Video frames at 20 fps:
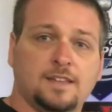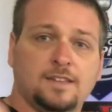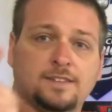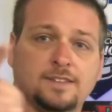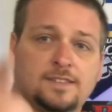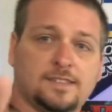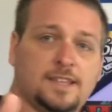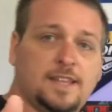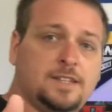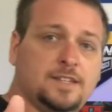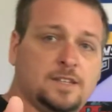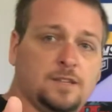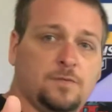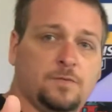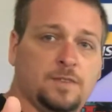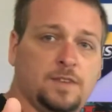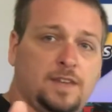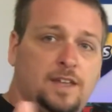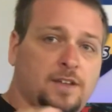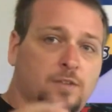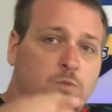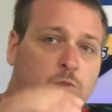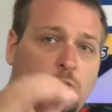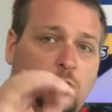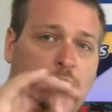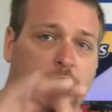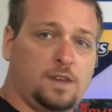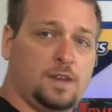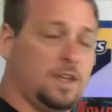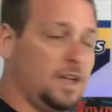Stay tuned for the next
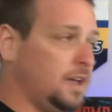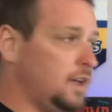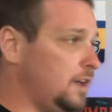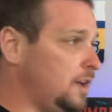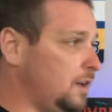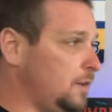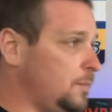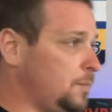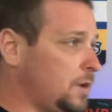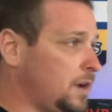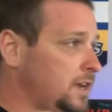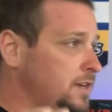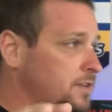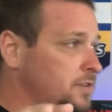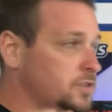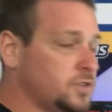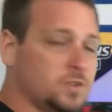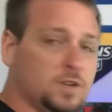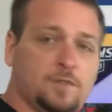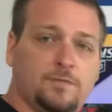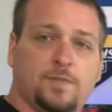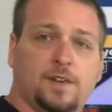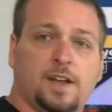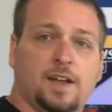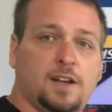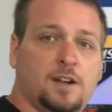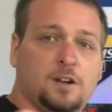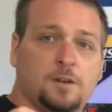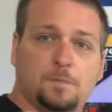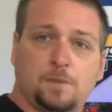one. Probably do Street
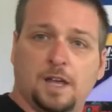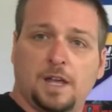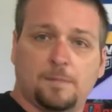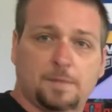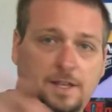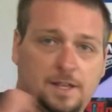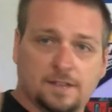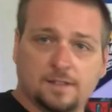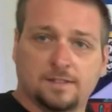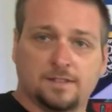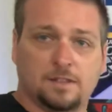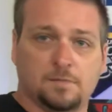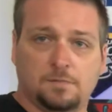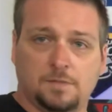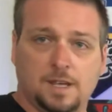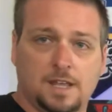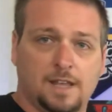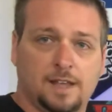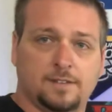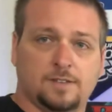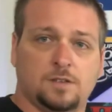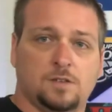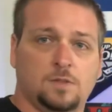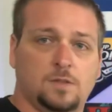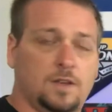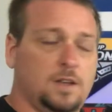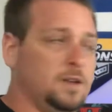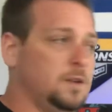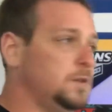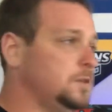Fighter, Pac-Man, something next. Who
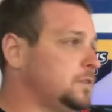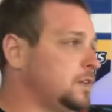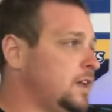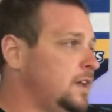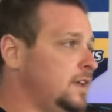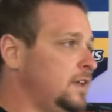knows?